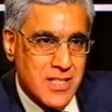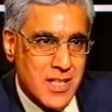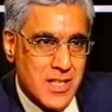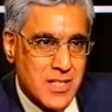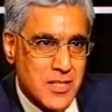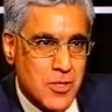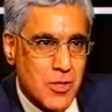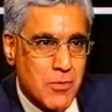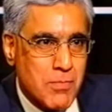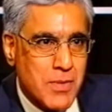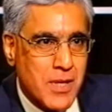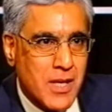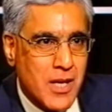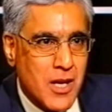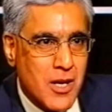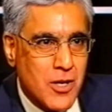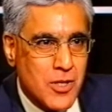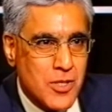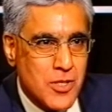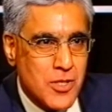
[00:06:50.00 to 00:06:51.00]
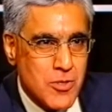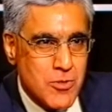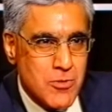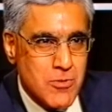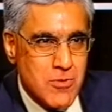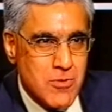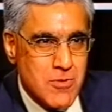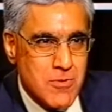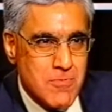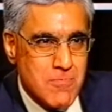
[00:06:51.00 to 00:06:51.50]
in a sense not picking on
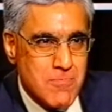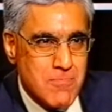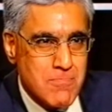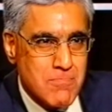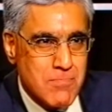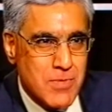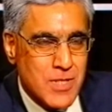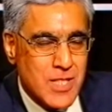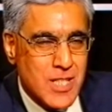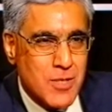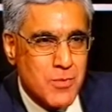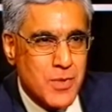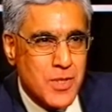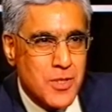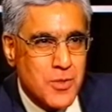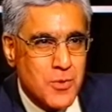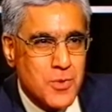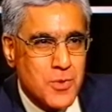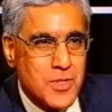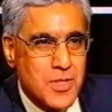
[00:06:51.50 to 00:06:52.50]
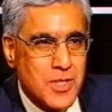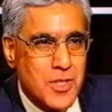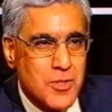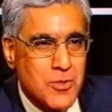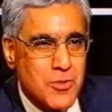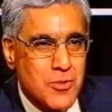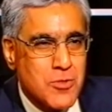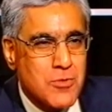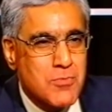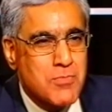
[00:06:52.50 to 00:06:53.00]
you, but they were
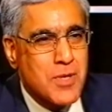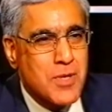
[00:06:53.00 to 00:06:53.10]
using you